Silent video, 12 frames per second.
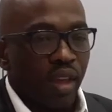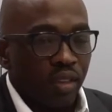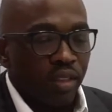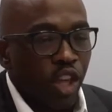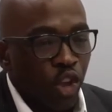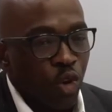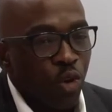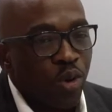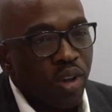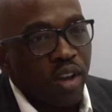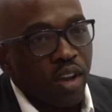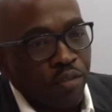Thank you.
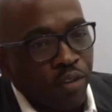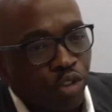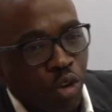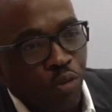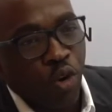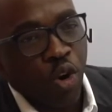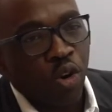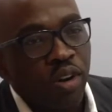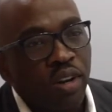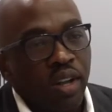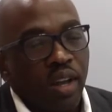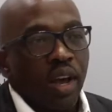First of all,
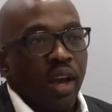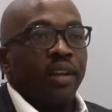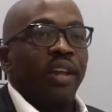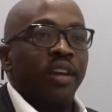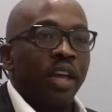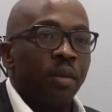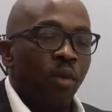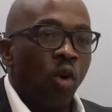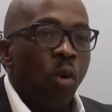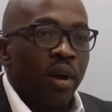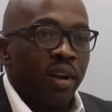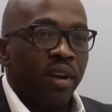the name
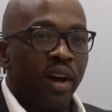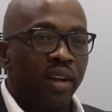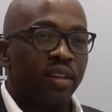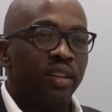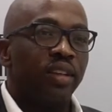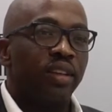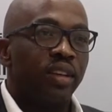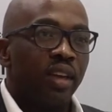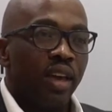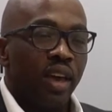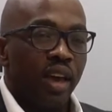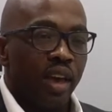Khomanani
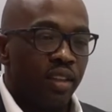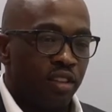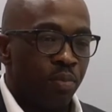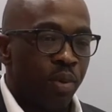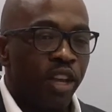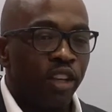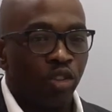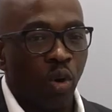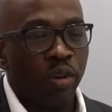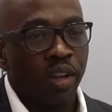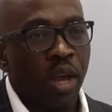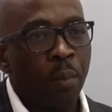is based
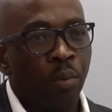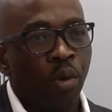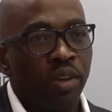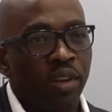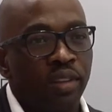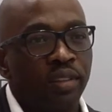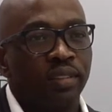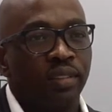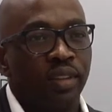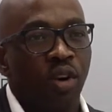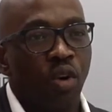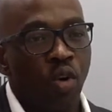on employees
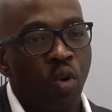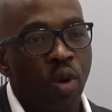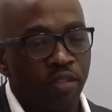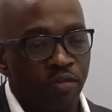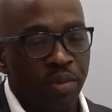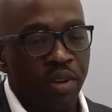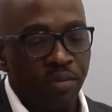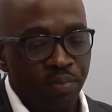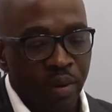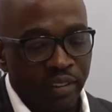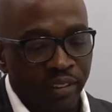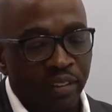who have been
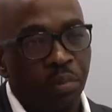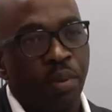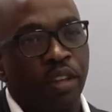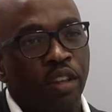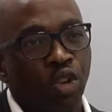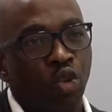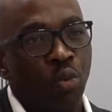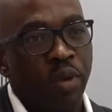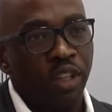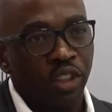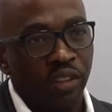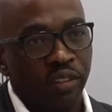participating to
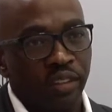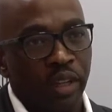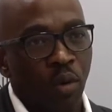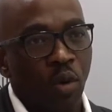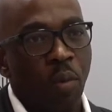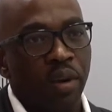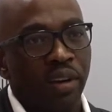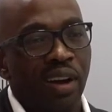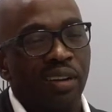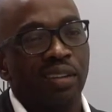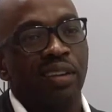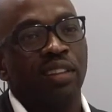mention this name
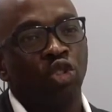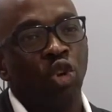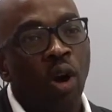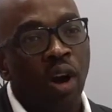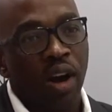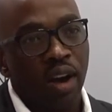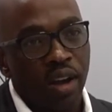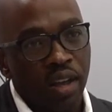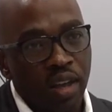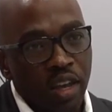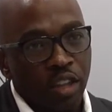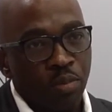Khomanani. In Tsonga,
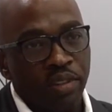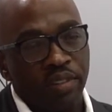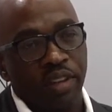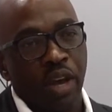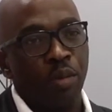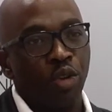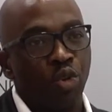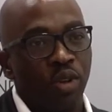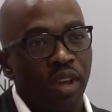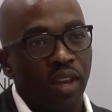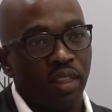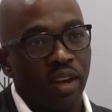it means coming
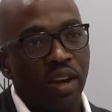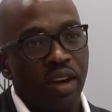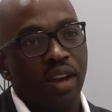together.